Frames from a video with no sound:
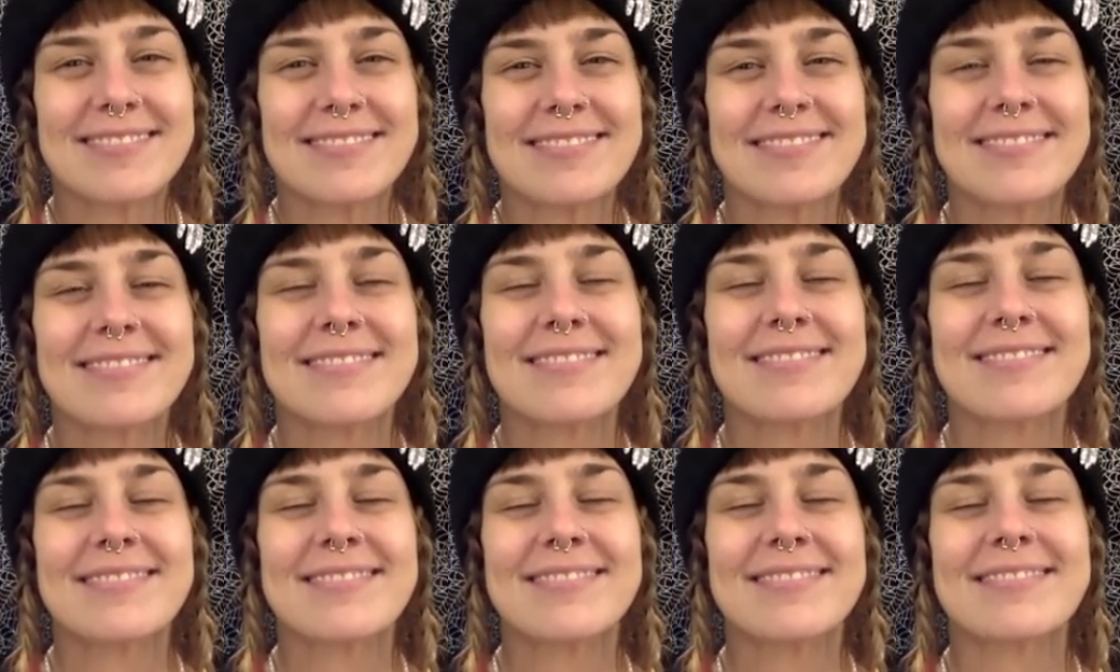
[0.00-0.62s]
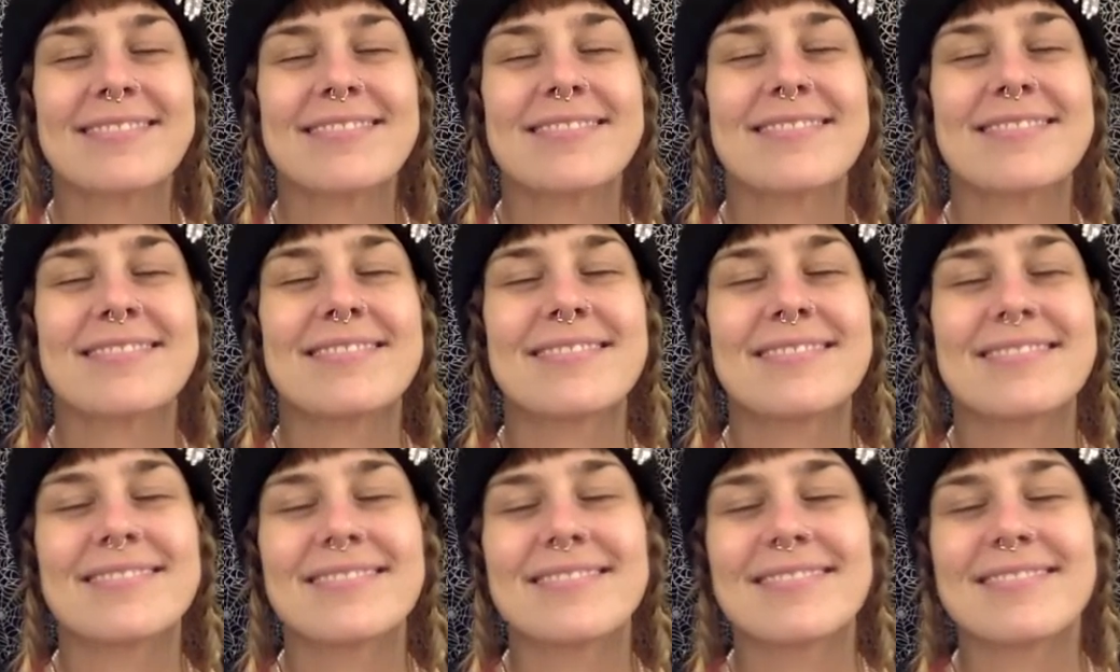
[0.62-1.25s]

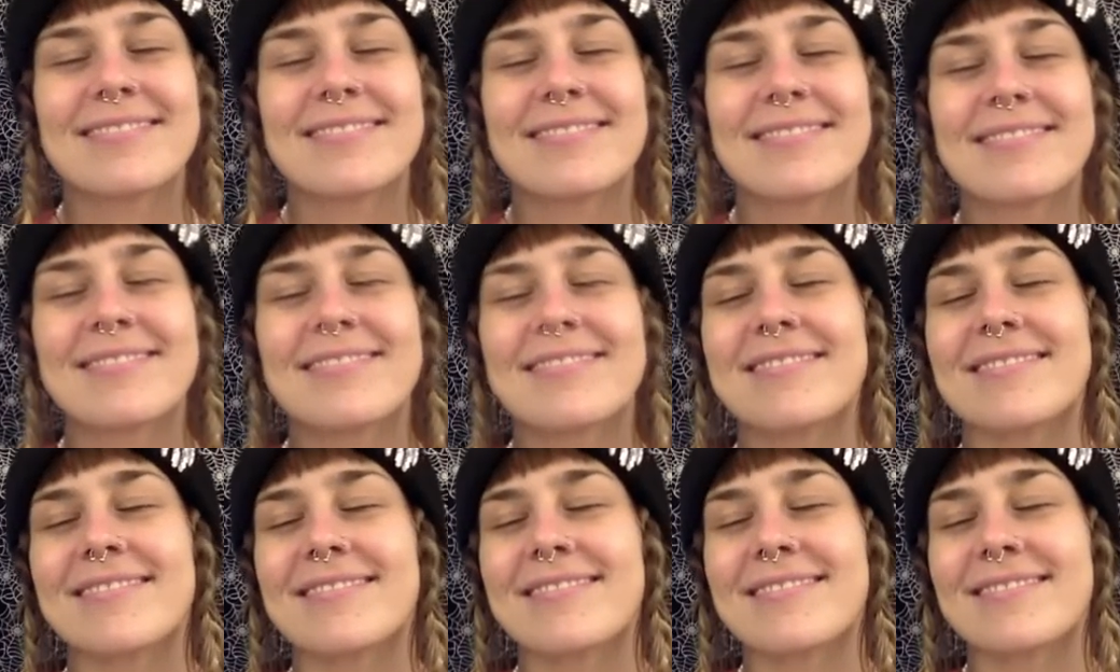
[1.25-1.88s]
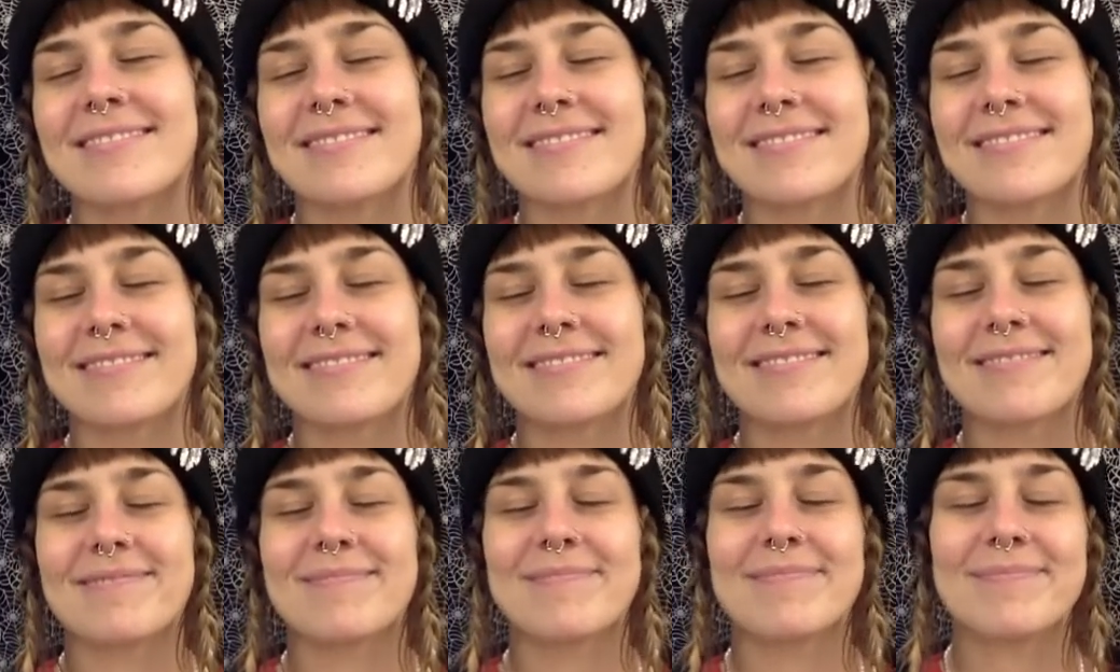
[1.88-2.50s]

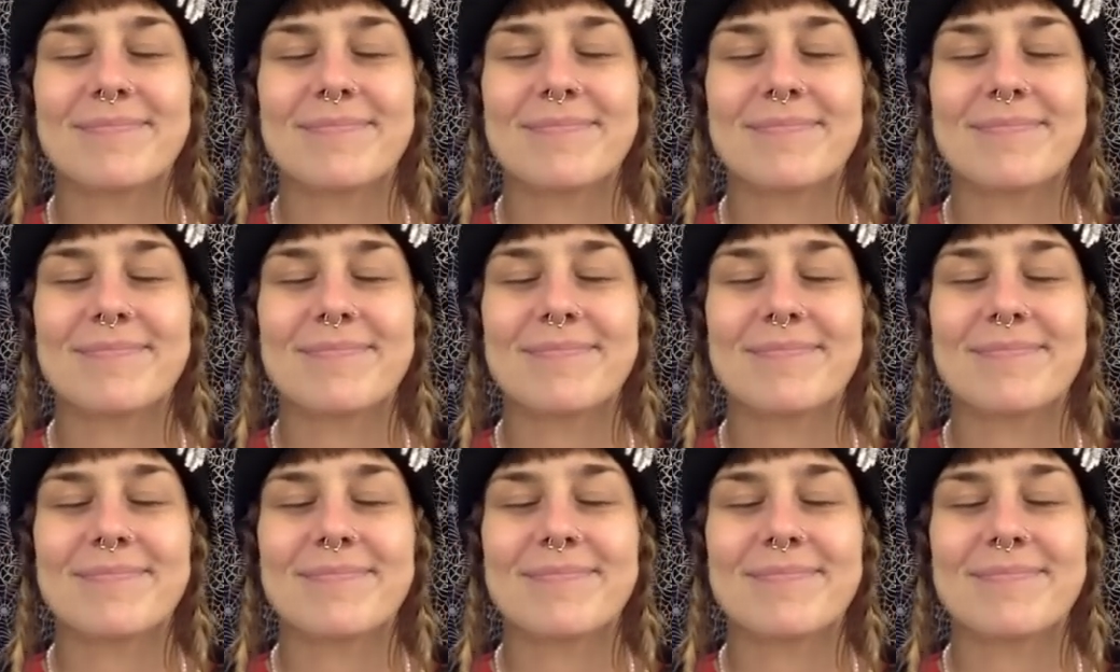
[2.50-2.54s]
[no speech]